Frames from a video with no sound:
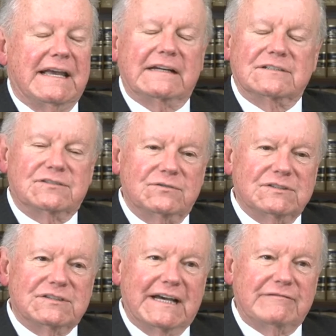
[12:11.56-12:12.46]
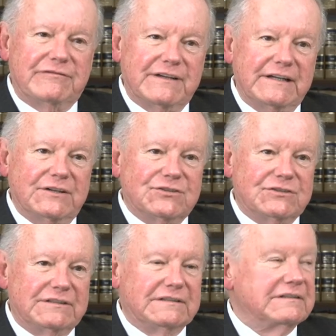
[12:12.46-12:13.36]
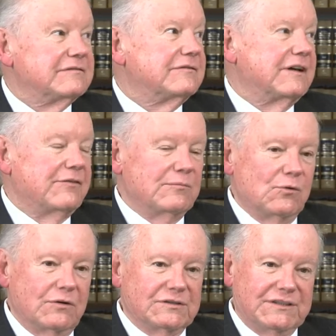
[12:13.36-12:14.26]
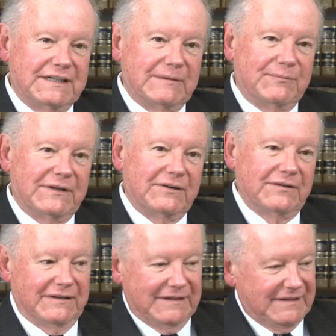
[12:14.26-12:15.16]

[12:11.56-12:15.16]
And as soon as I'd finished, Father Morrissey up there